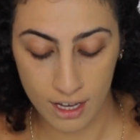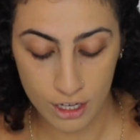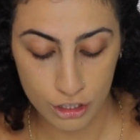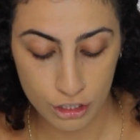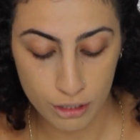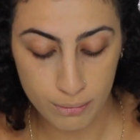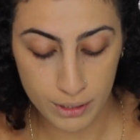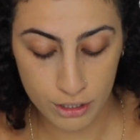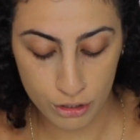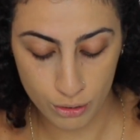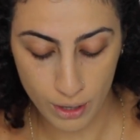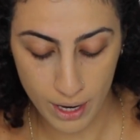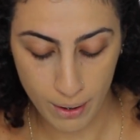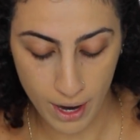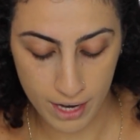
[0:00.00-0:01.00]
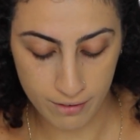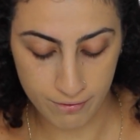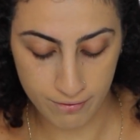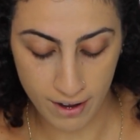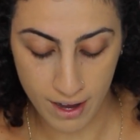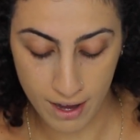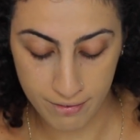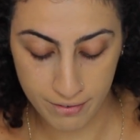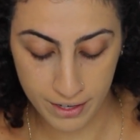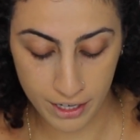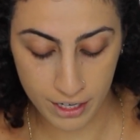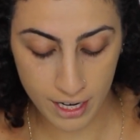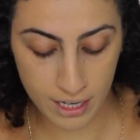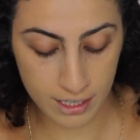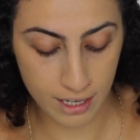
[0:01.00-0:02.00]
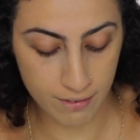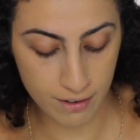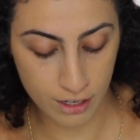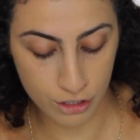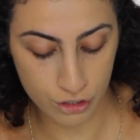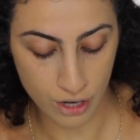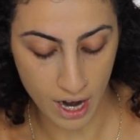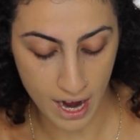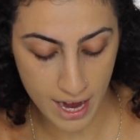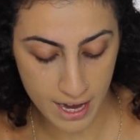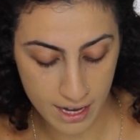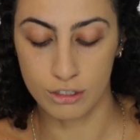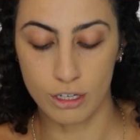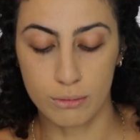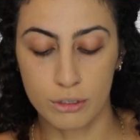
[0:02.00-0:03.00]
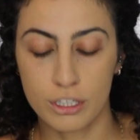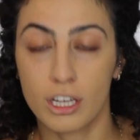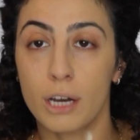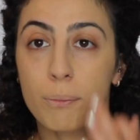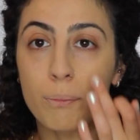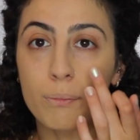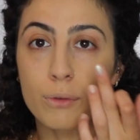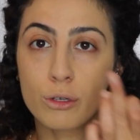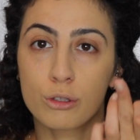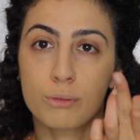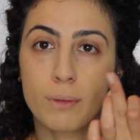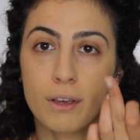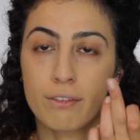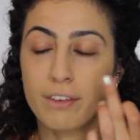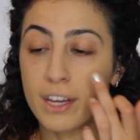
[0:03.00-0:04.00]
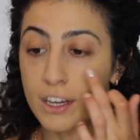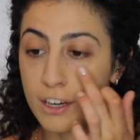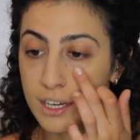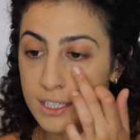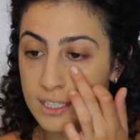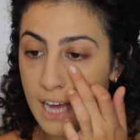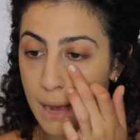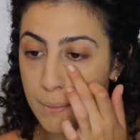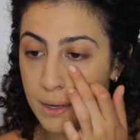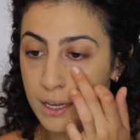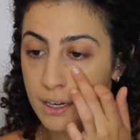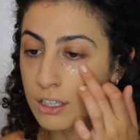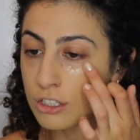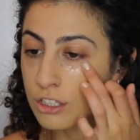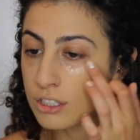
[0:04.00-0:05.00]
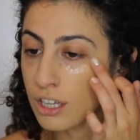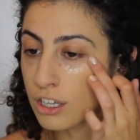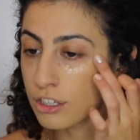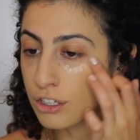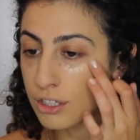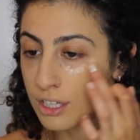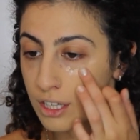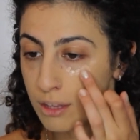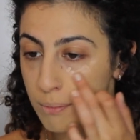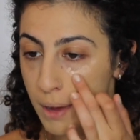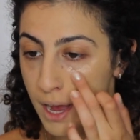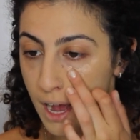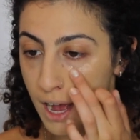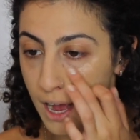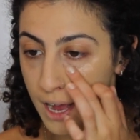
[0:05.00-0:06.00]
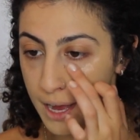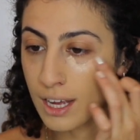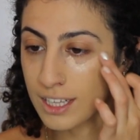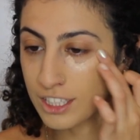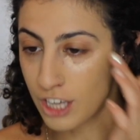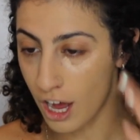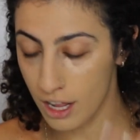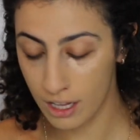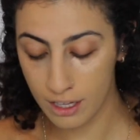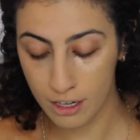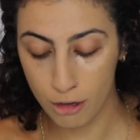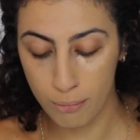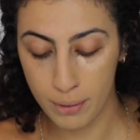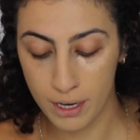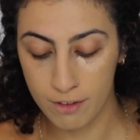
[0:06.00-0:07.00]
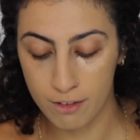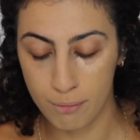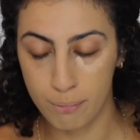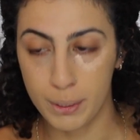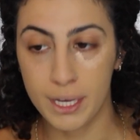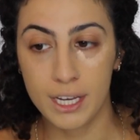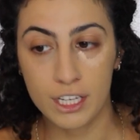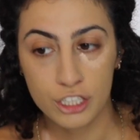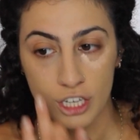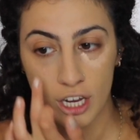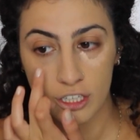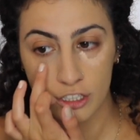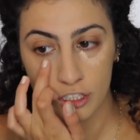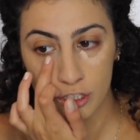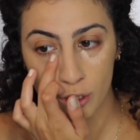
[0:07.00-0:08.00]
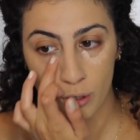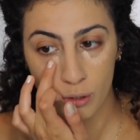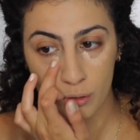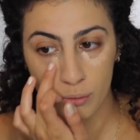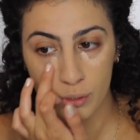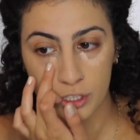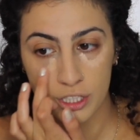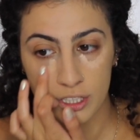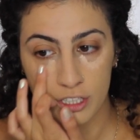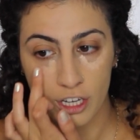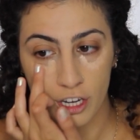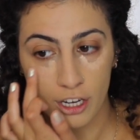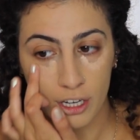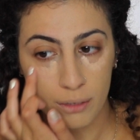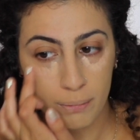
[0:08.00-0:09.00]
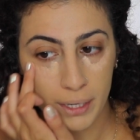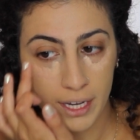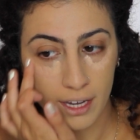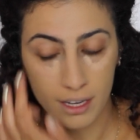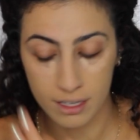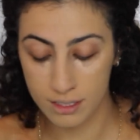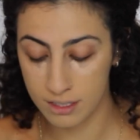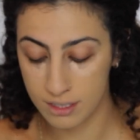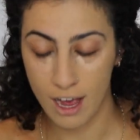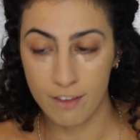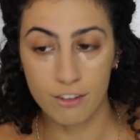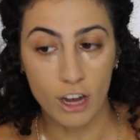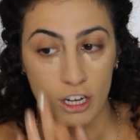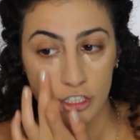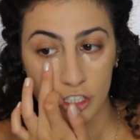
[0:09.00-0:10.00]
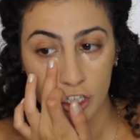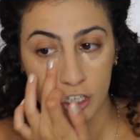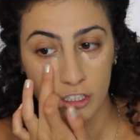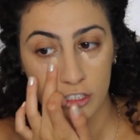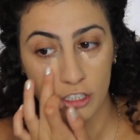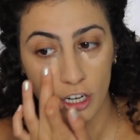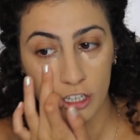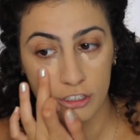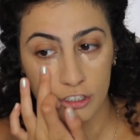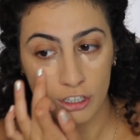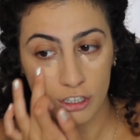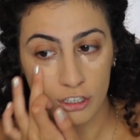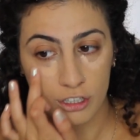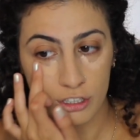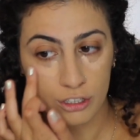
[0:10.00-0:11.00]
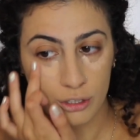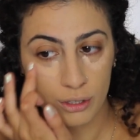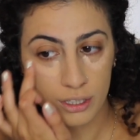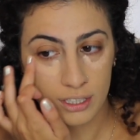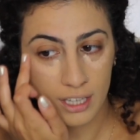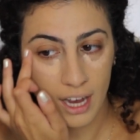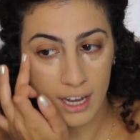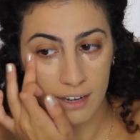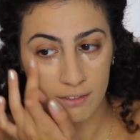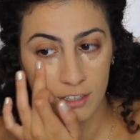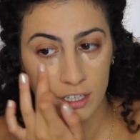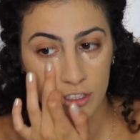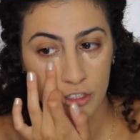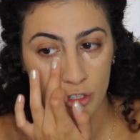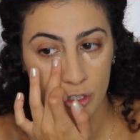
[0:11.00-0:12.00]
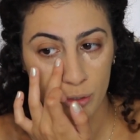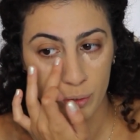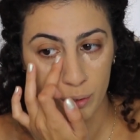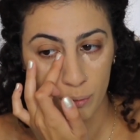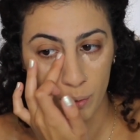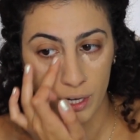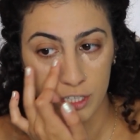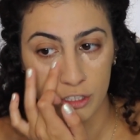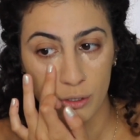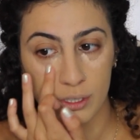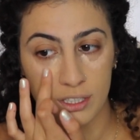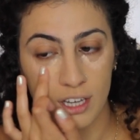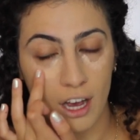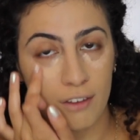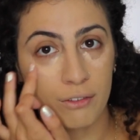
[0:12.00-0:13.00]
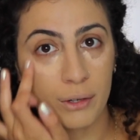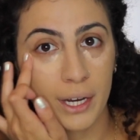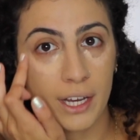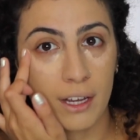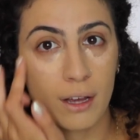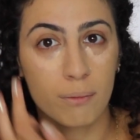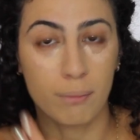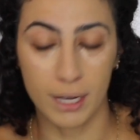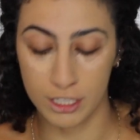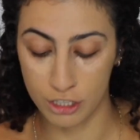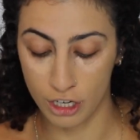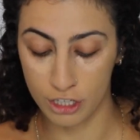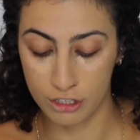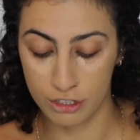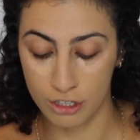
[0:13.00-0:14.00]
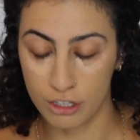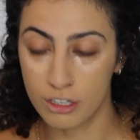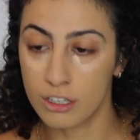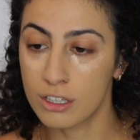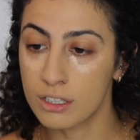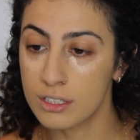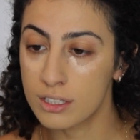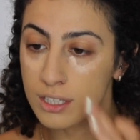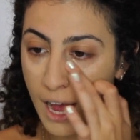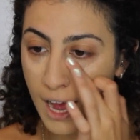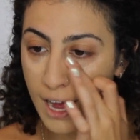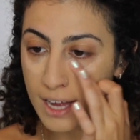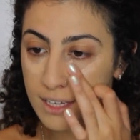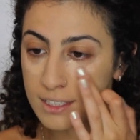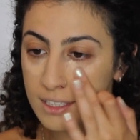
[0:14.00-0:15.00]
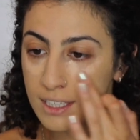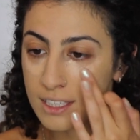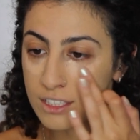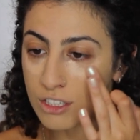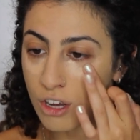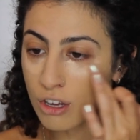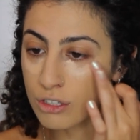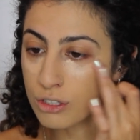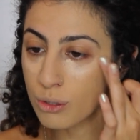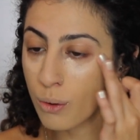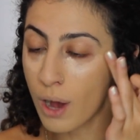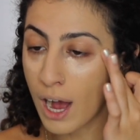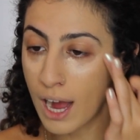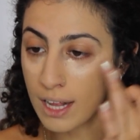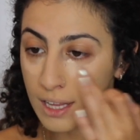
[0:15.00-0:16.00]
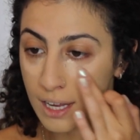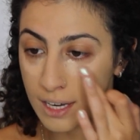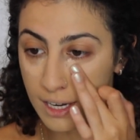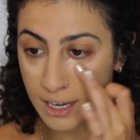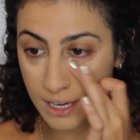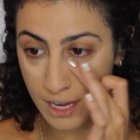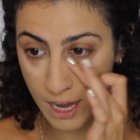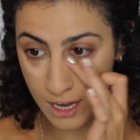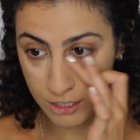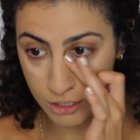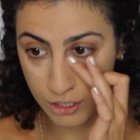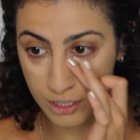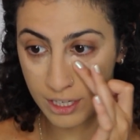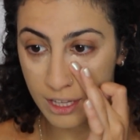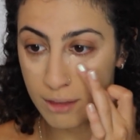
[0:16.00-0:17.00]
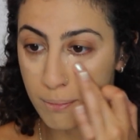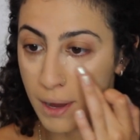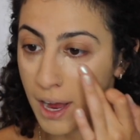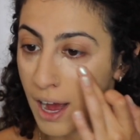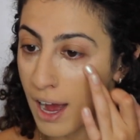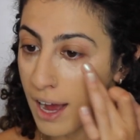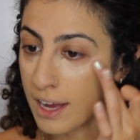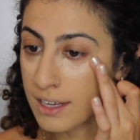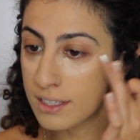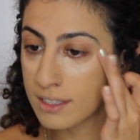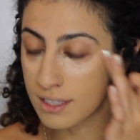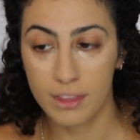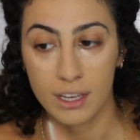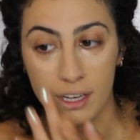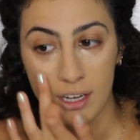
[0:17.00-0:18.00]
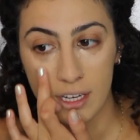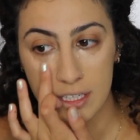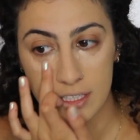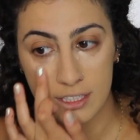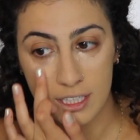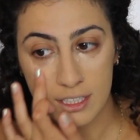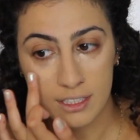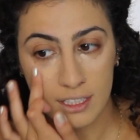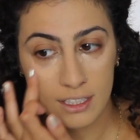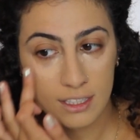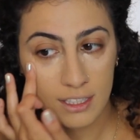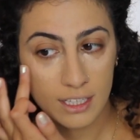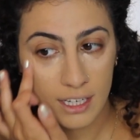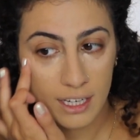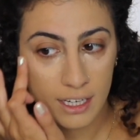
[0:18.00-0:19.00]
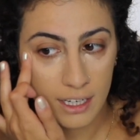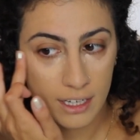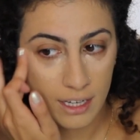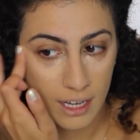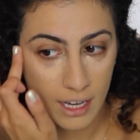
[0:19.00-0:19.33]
to me, so I figured I'd give it a try. So I'm just gonna use my finger and dab it just underneath my eye. It's got a little bit of a peach undertone, which is good because I've got dark circles, so this kind of does 2 in 1. So it's covering my dark circles and it's also highlighting underneath my eyes. The consistency